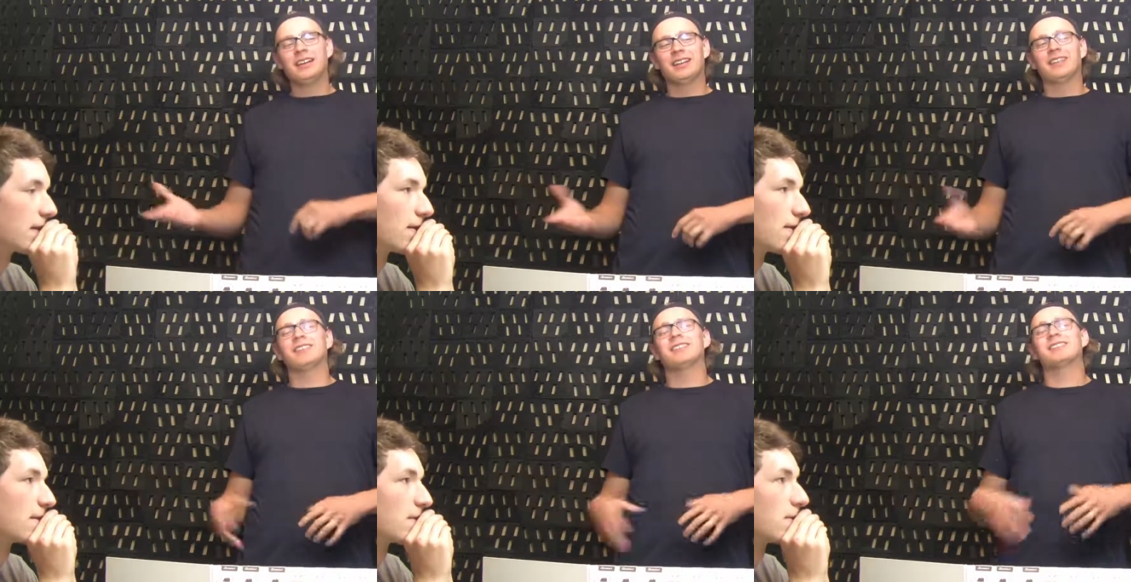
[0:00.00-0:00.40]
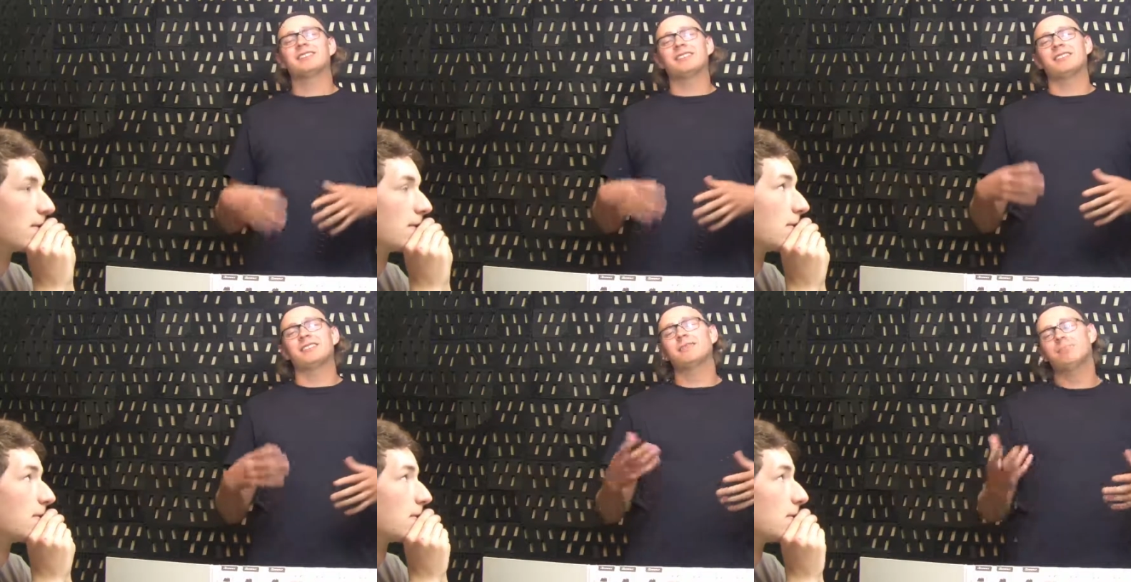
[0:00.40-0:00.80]
Speaker 1: It's
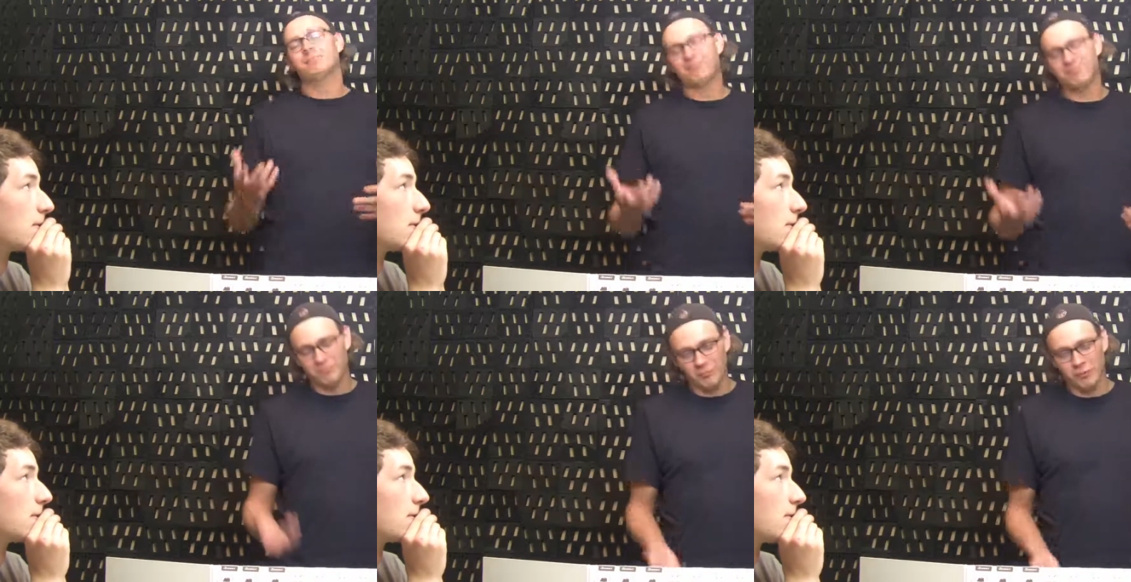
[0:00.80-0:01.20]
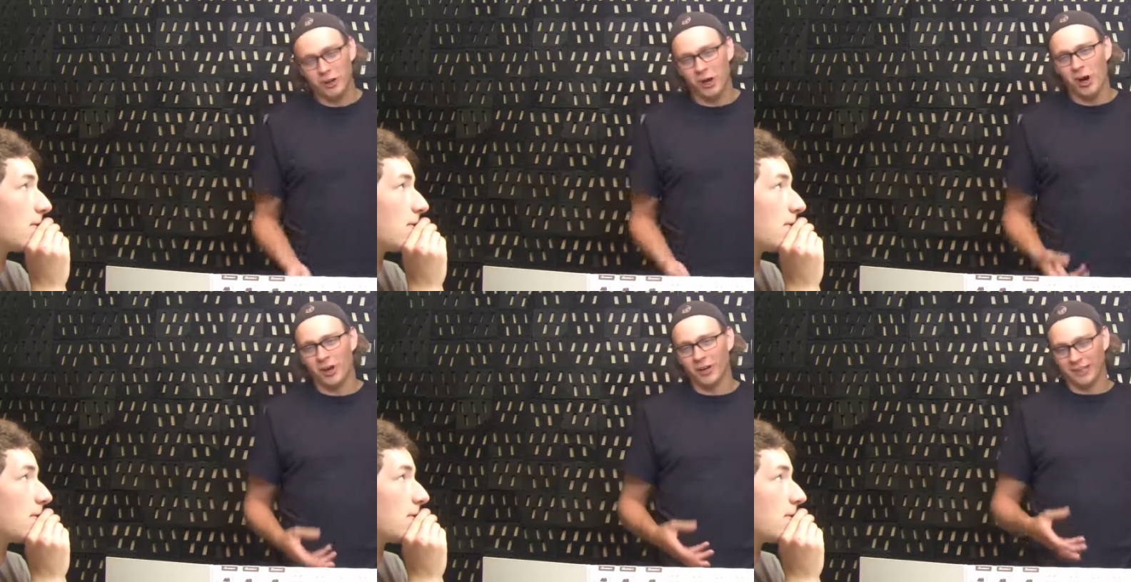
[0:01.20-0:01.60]
a
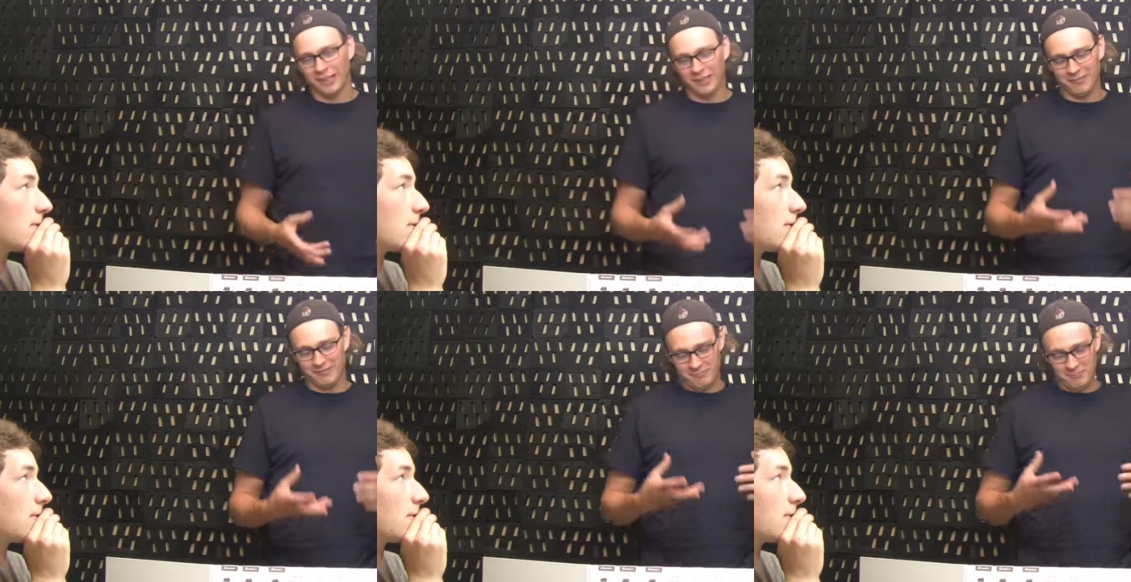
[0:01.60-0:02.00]
long and...